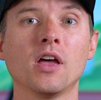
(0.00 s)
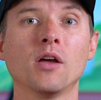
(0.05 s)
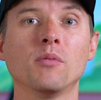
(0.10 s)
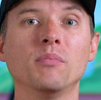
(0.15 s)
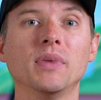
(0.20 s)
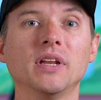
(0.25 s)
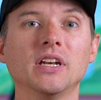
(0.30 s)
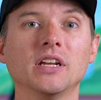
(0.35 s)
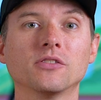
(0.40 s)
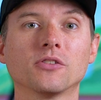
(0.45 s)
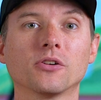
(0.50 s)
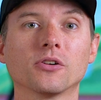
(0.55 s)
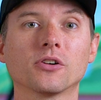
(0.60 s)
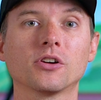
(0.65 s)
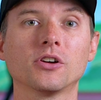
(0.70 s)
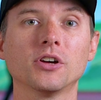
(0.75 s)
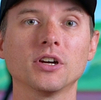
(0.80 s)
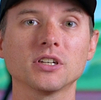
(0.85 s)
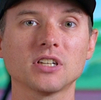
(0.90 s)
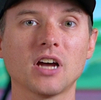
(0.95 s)
meaning they're
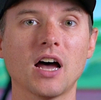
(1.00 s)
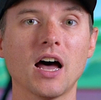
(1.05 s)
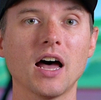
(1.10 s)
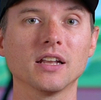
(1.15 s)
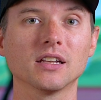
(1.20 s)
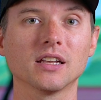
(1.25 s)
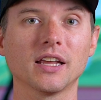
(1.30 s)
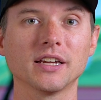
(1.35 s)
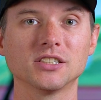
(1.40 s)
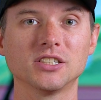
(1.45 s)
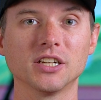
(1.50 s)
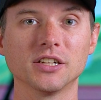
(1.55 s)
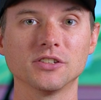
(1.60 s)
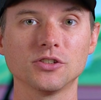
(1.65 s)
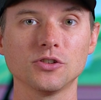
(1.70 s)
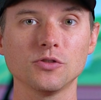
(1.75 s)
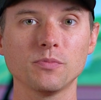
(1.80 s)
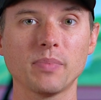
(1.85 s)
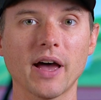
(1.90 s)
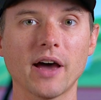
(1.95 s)
cooked hot like Gen
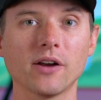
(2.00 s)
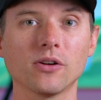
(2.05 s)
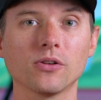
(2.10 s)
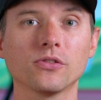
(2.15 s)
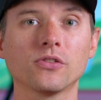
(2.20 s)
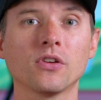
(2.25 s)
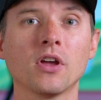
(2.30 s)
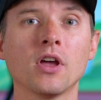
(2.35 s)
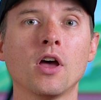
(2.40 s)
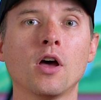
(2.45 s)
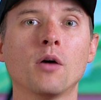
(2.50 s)
2 paddles,